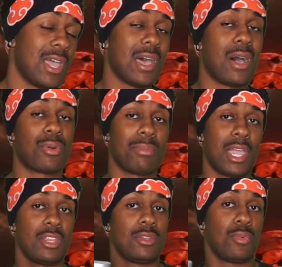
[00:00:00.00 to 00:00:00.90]
I'll
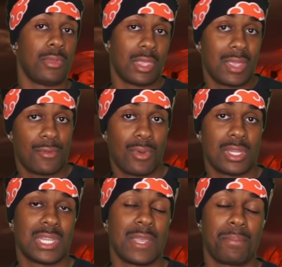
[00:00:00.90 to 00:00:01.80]
remind you when the giveaways
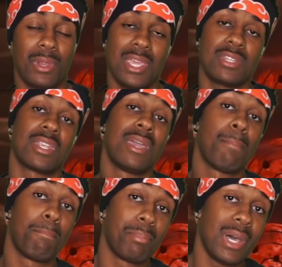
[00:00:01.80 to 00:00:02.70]
take place,
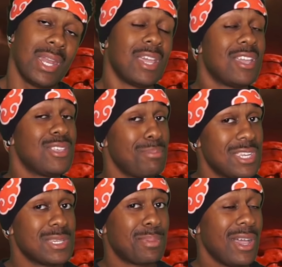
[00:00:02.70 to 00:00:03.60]
but you'll be
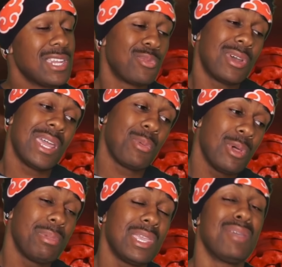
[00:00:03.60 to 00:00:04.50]
surprised what I will
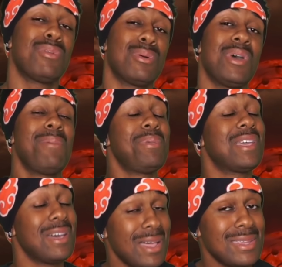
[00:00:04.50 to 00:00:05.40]
be giving away
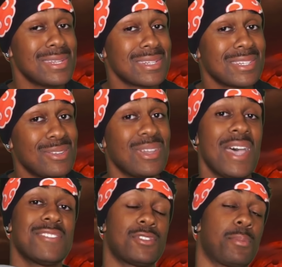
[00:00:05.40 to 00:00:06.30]
because you
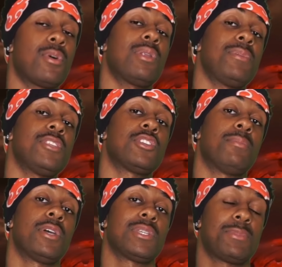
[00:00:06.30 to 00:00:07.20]
guys have supported me so
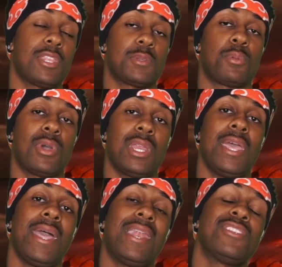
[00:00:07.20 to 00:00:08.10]
much up to this point,
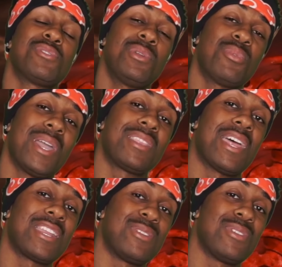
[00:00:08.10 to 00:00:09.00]
and it's only right that
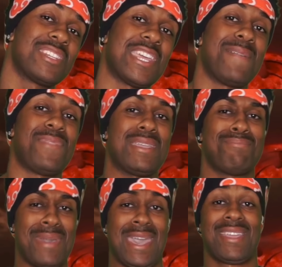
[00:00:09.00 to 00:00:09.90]
I do the same thing back.